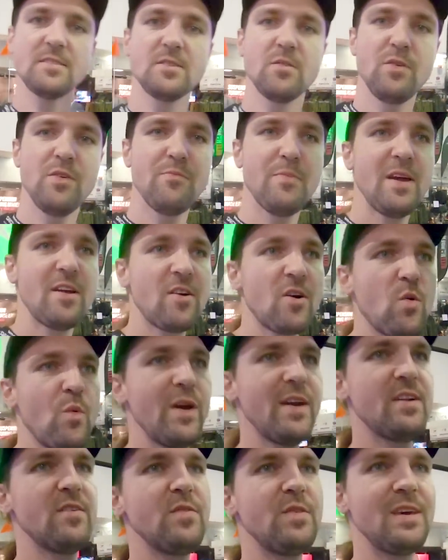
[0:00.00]
so we've made our
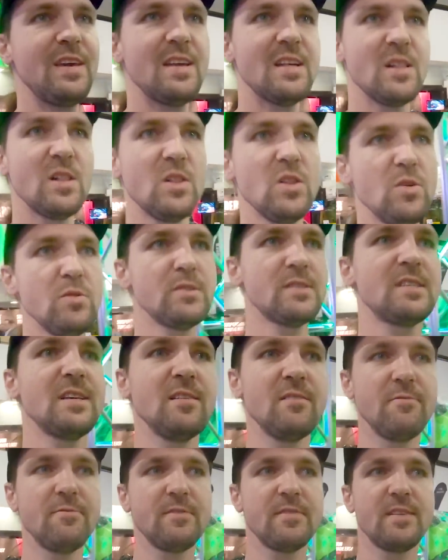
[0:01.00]
way to the
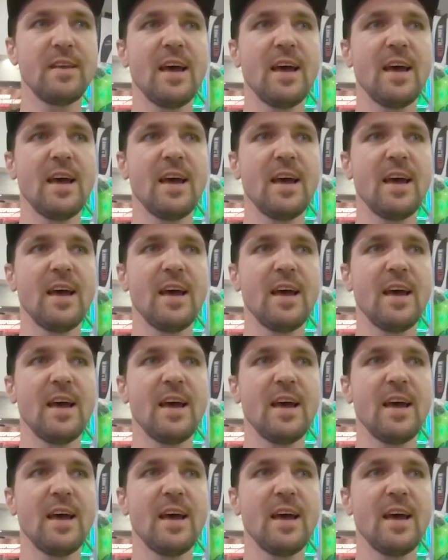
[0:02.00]
elusive